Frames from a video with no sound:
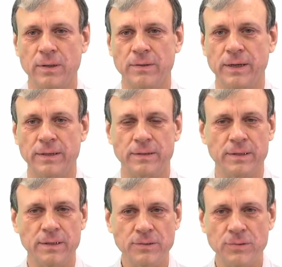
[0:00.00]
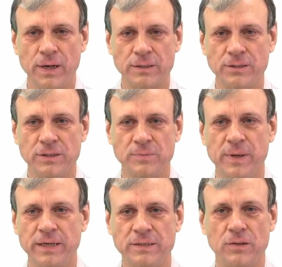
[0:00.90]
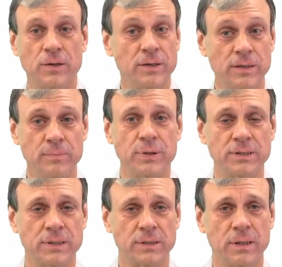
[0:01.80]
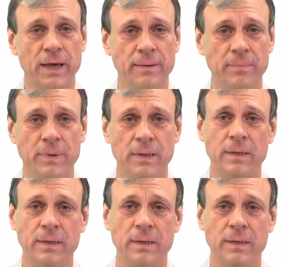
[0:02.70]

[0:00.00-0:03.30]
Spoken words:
that the introduction is based on an implicit claim.